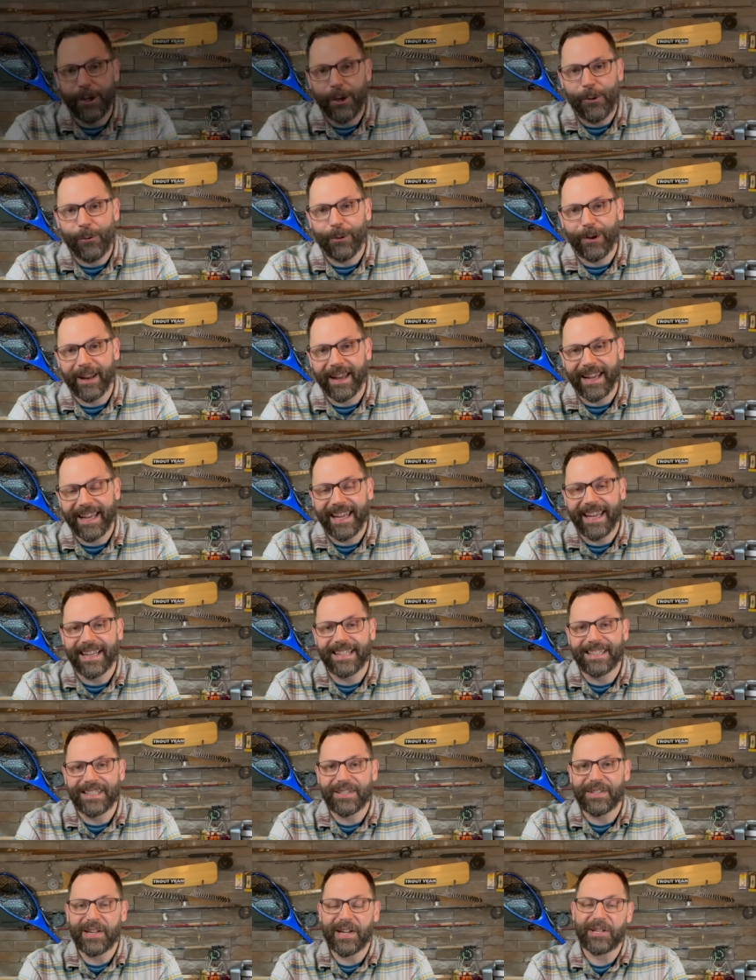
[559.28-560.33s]
What I can
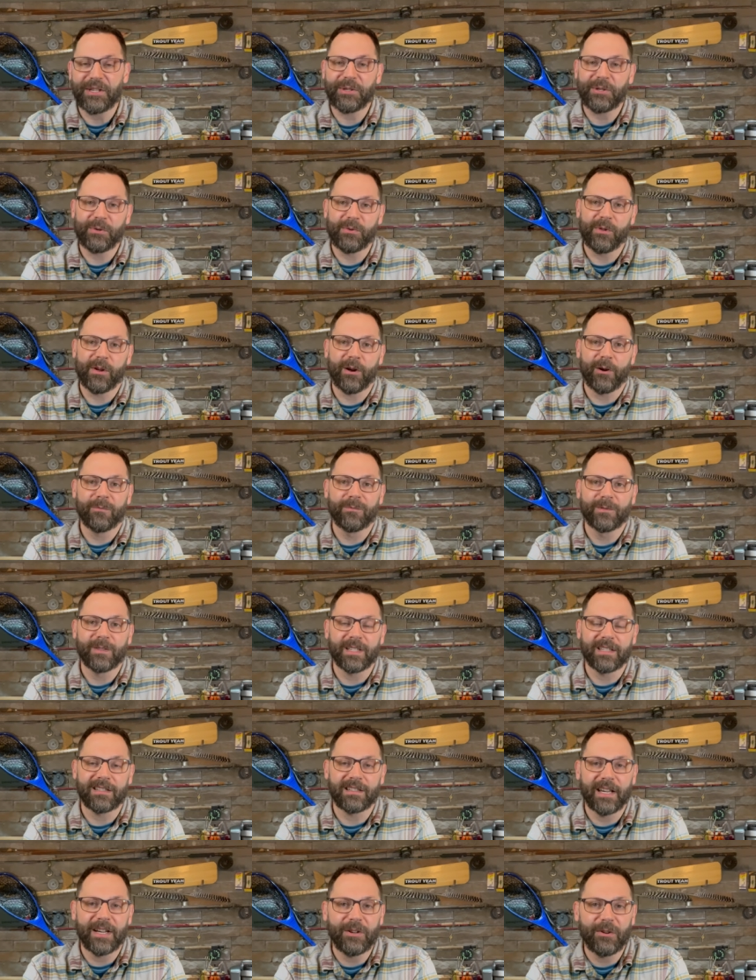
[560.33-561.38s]
contest to, though,
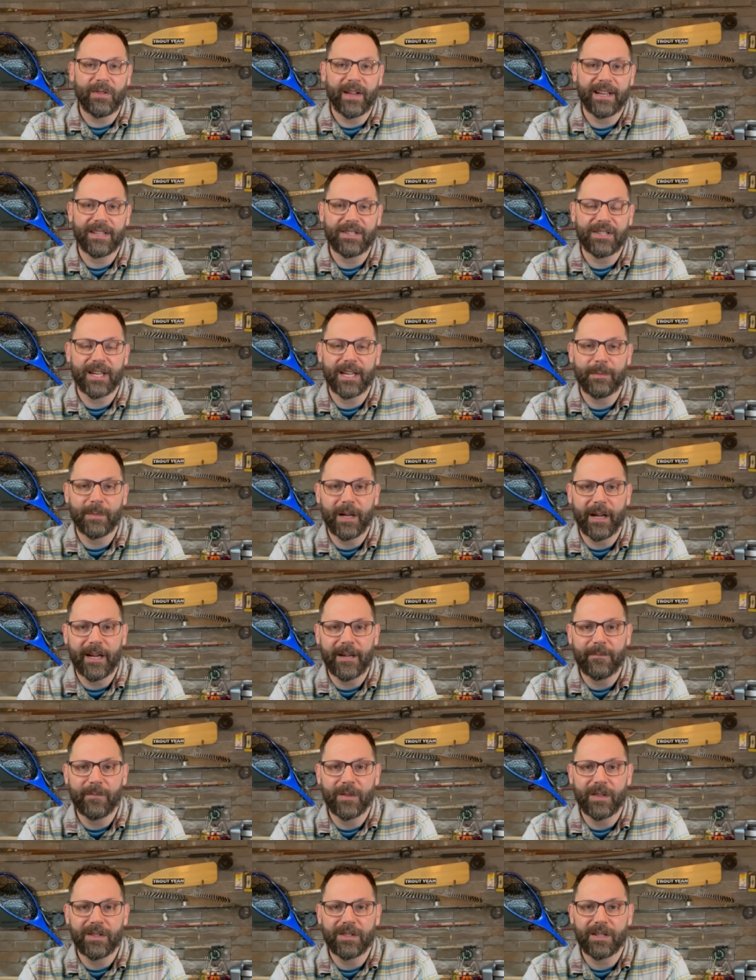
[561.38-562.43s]
is later that same
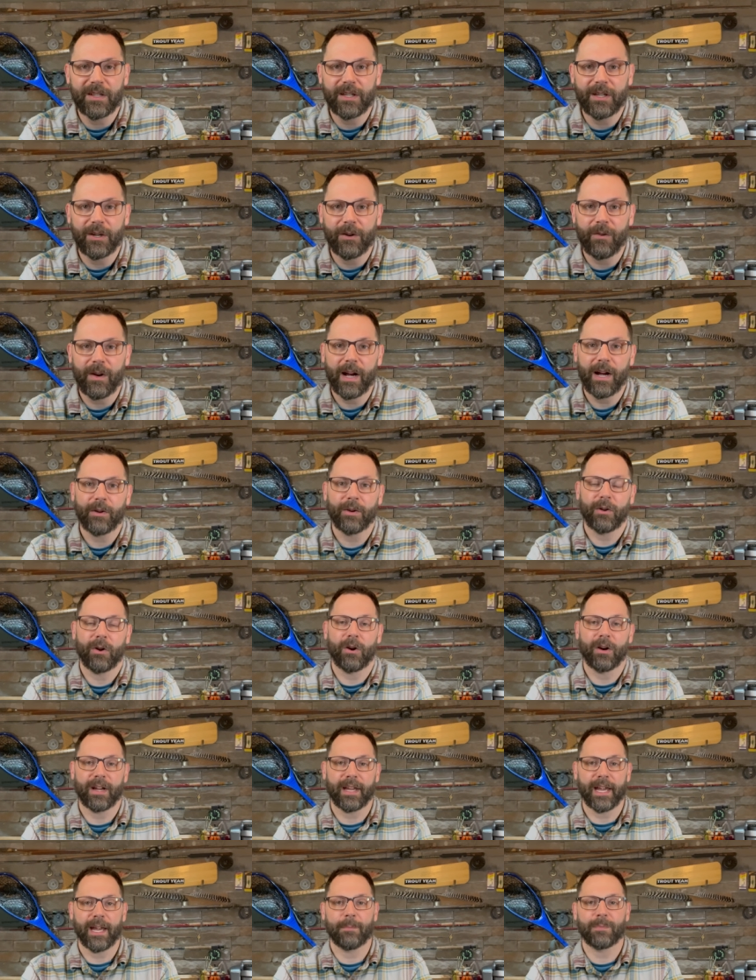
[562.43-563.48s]
night, sitting around
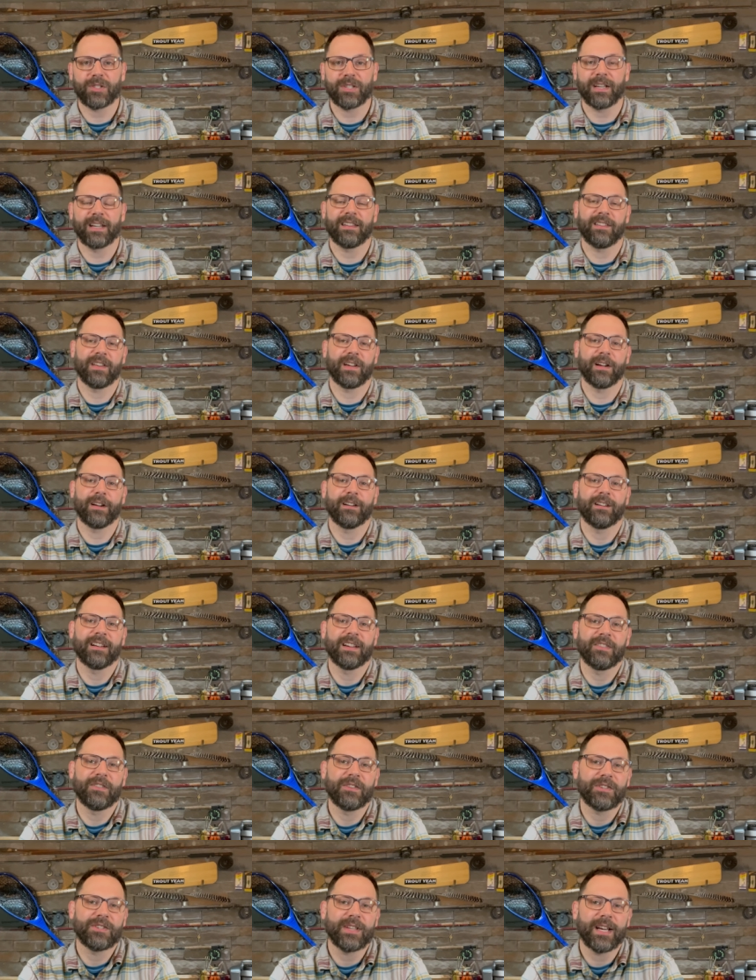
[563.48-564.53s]
our campsite there
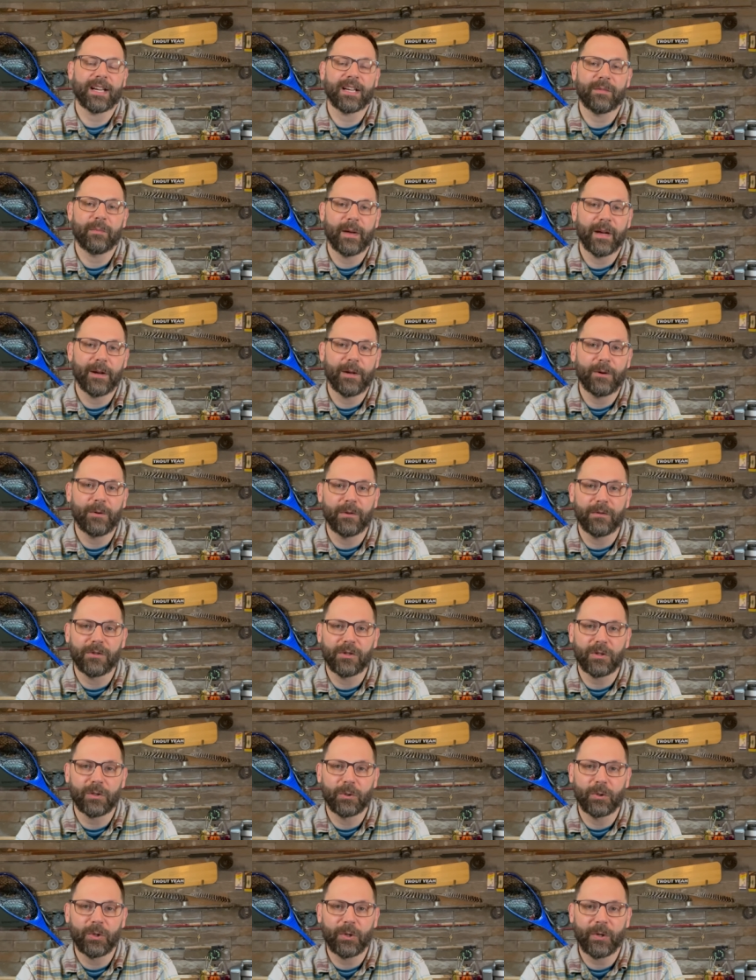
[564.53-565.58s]
in the second meadow of
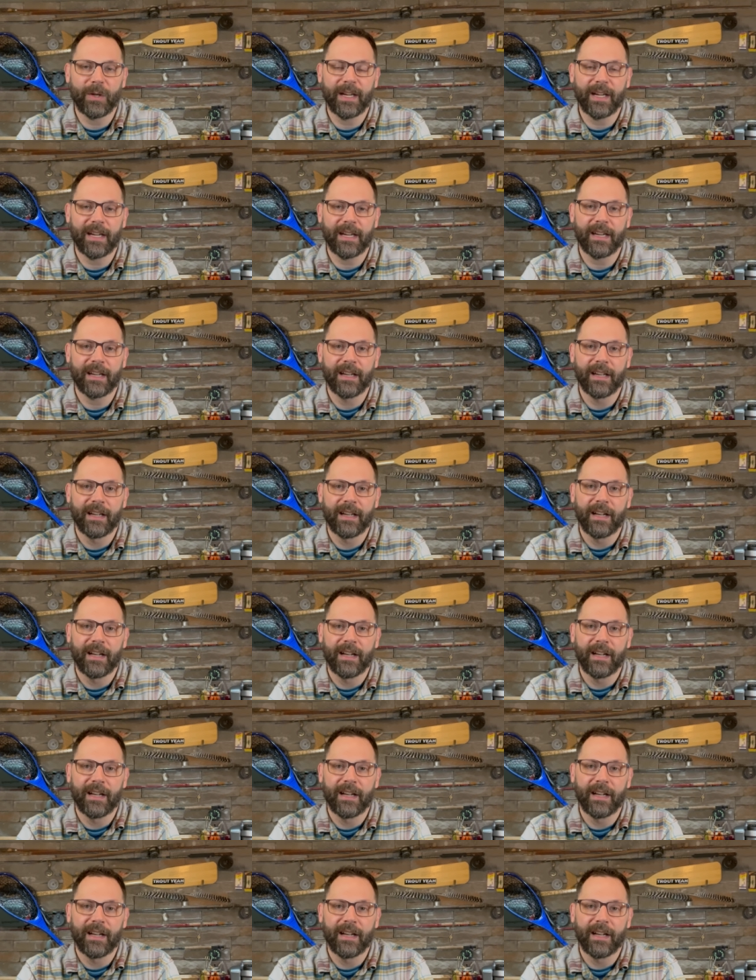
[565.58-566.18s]
Slough Creek,